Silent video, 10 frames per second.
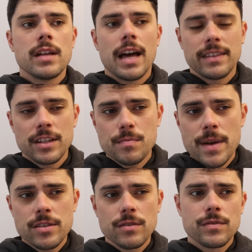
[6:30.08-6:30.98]
At the
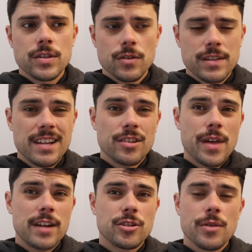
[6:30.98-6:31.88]
expense of Zerk
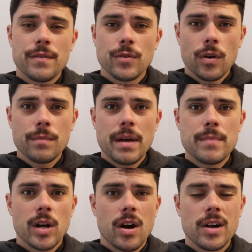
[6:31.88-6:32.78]
Thatcher, they've got
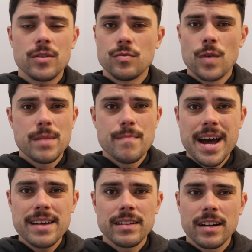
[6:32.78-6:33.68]
Ben McKay, who's ready-made,